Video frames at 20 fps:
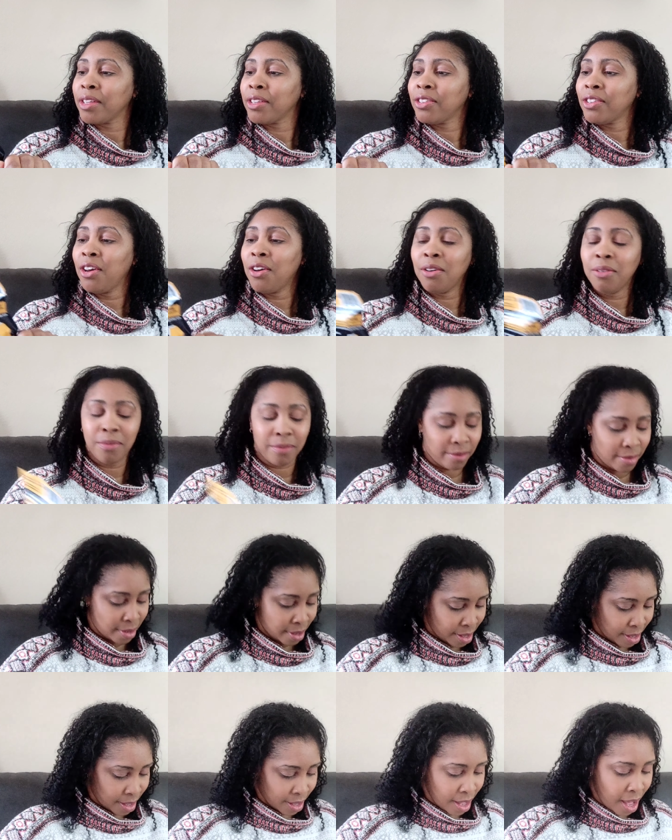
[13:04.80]
so
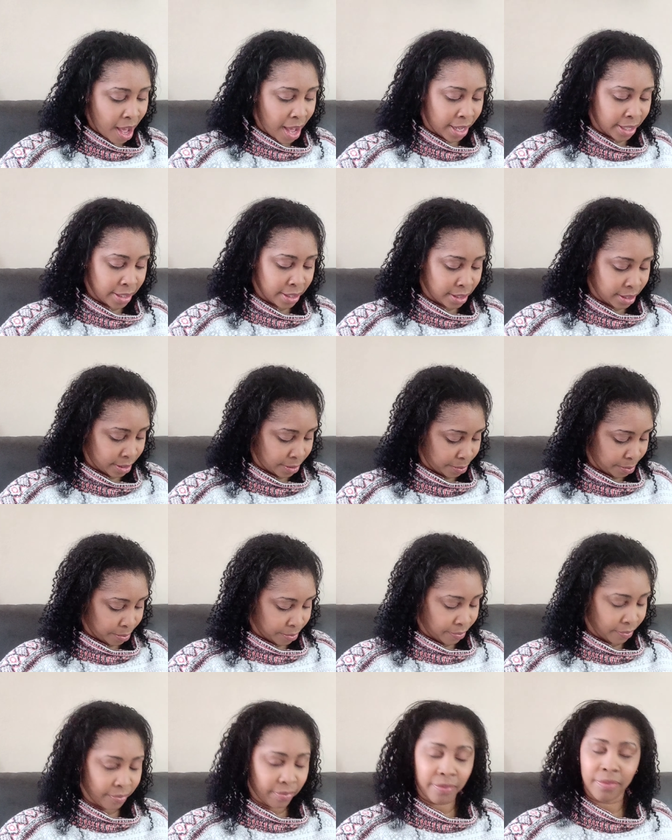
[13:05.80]
guys,
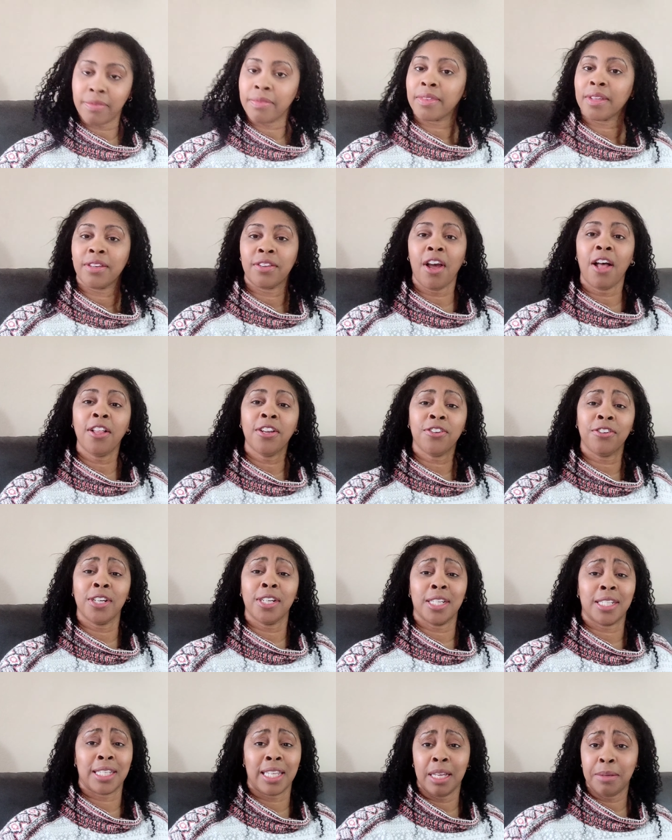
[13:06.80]
Dollar Tree
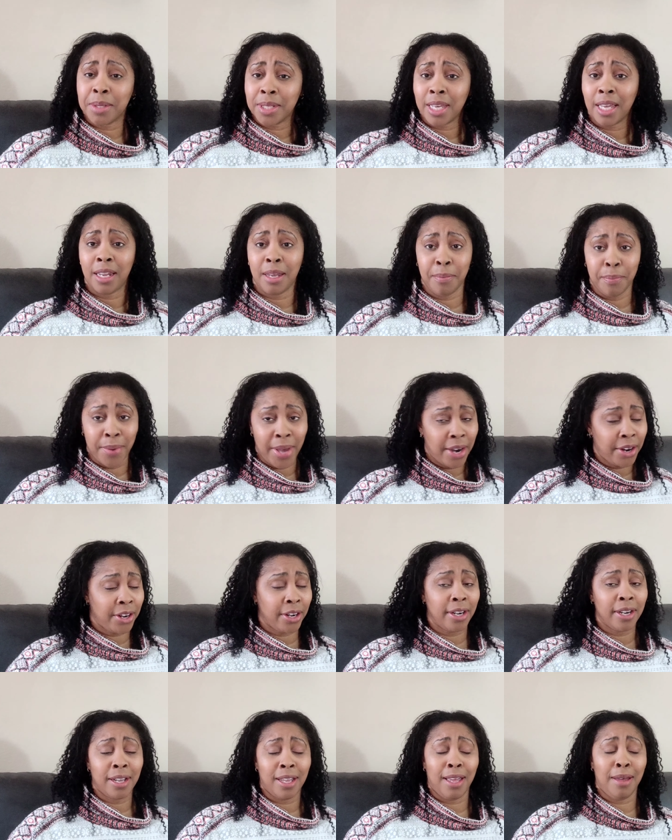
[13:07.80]
just keeps getting
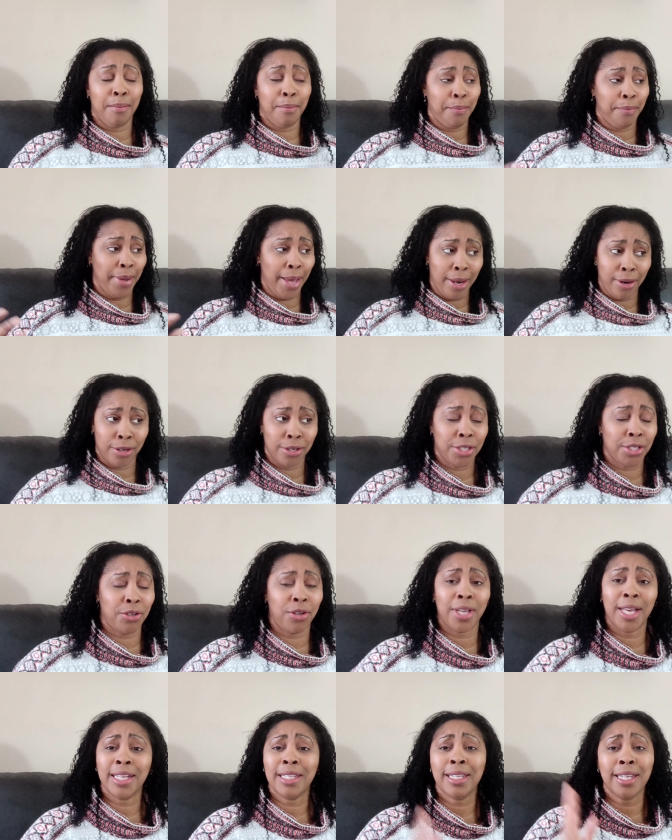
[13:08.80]
better and better, so
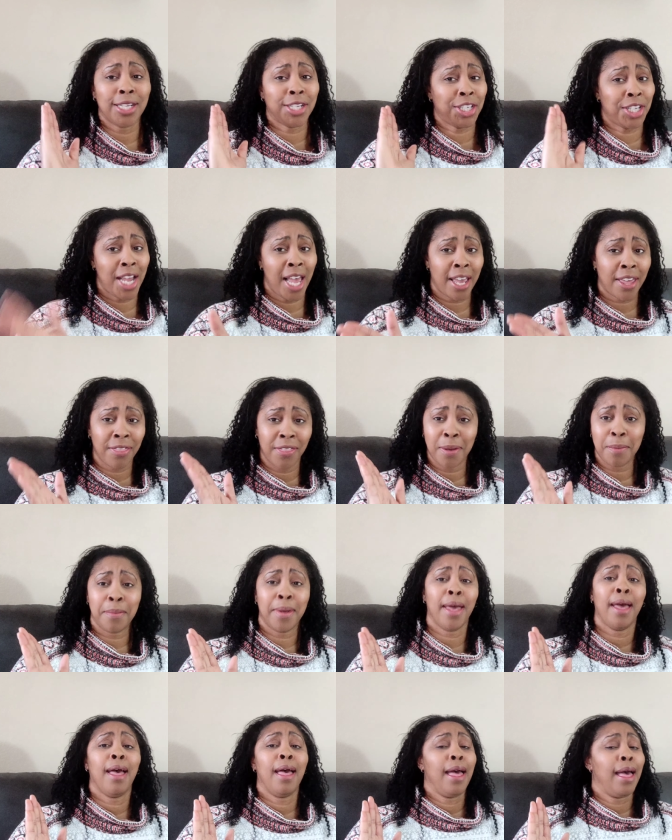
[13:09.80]
you guys need to check
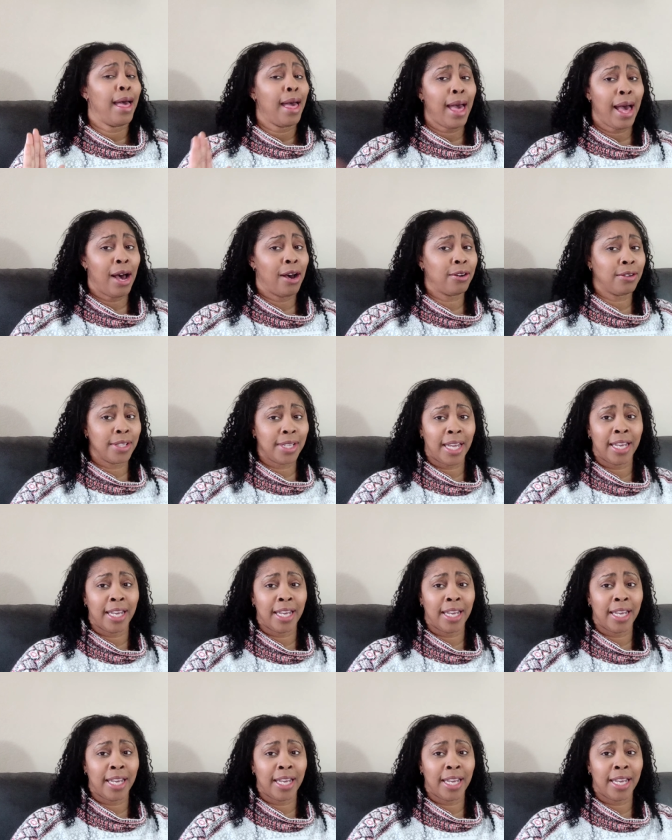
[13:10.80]
them out.